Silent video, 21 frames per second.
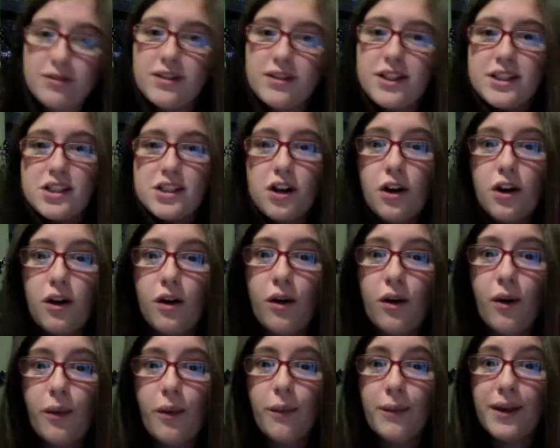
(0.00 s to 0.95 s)
It's
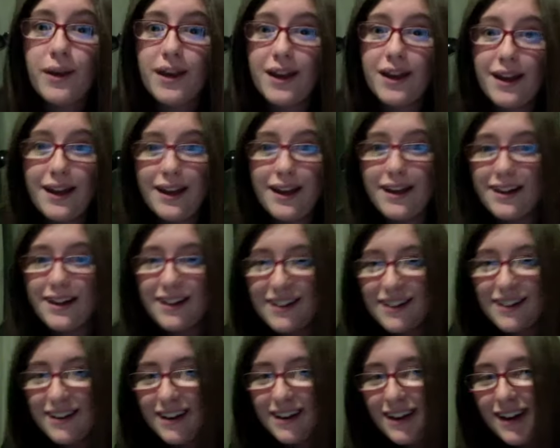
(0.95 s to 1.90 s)
all me.
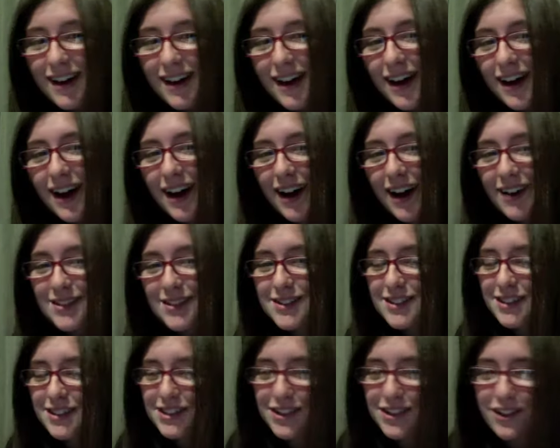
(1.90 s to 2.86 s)
I have
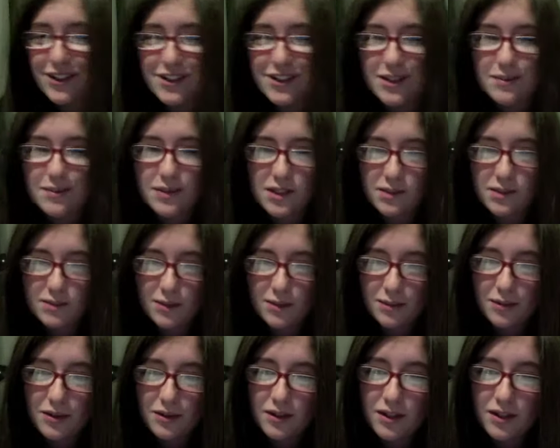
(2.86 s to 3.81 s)
such a hard time touching
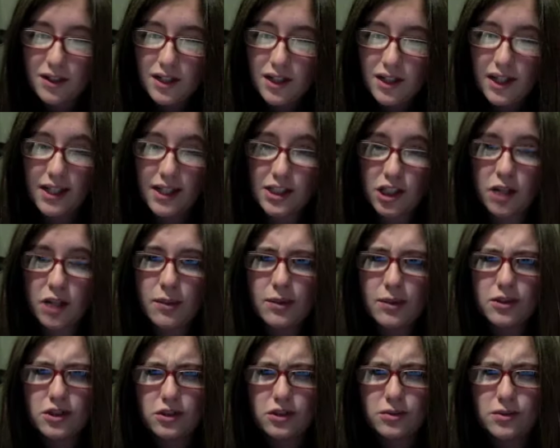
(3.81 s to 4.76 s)
people. And it's not about
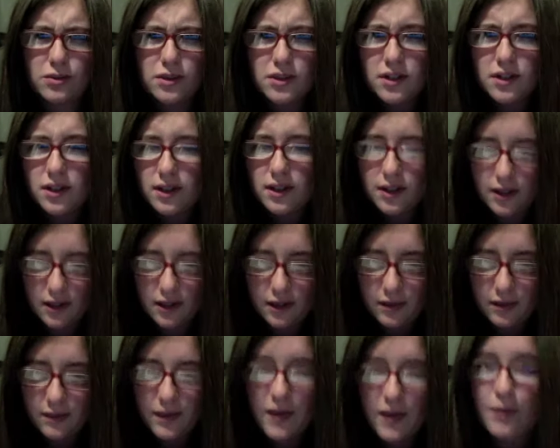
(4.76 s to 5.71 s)
germs.
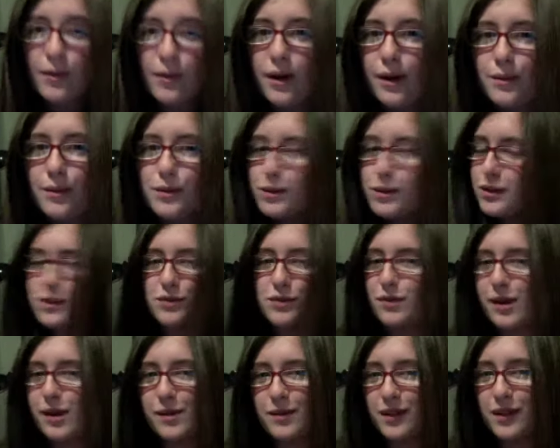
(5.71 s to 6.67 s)
Um, anyway, I'm sort of just
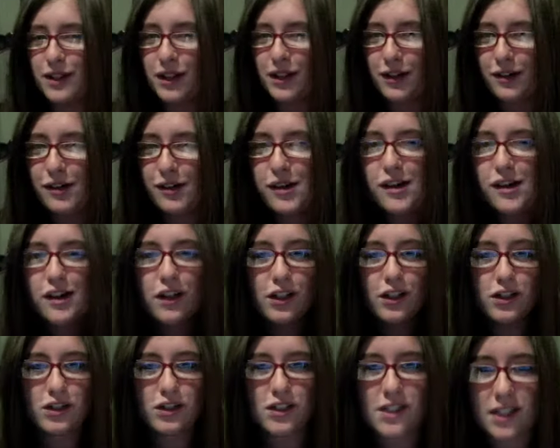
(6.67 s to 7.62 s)
rambling now.
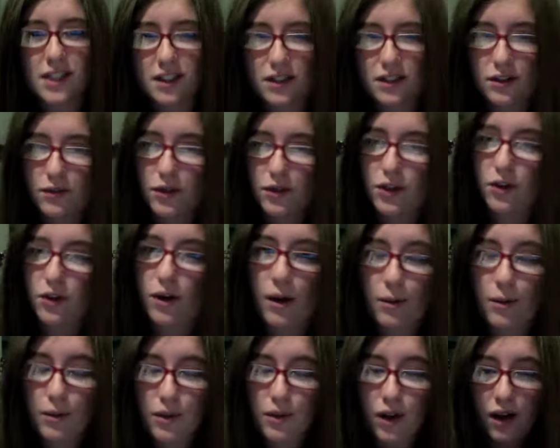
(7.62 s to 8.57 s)
So that's the end of the video. I
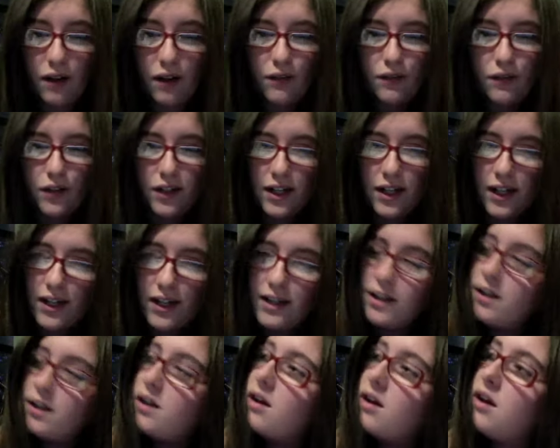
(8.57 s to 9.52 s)
will not forget
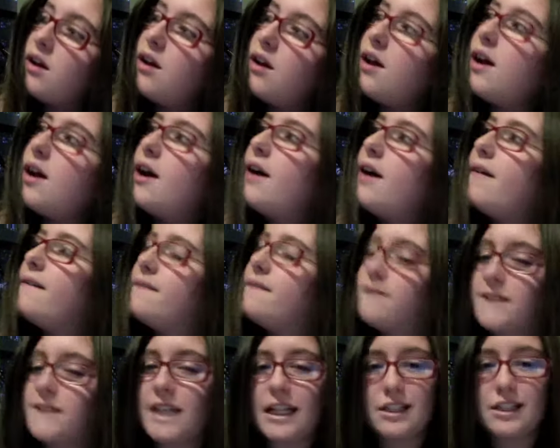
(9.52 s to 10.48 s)

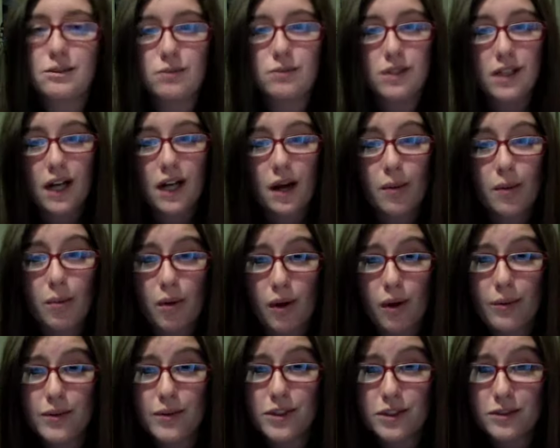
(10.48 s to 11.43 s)
next week. I
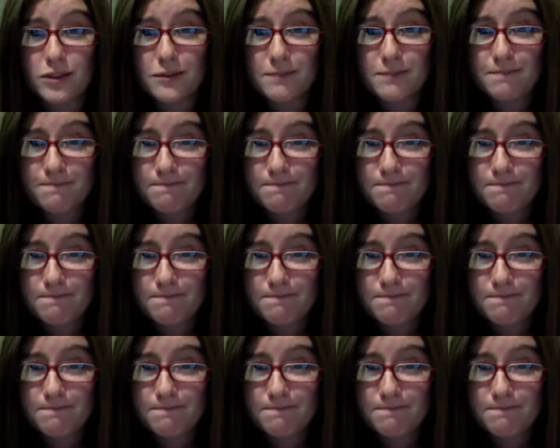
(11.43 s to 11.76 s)
promise you.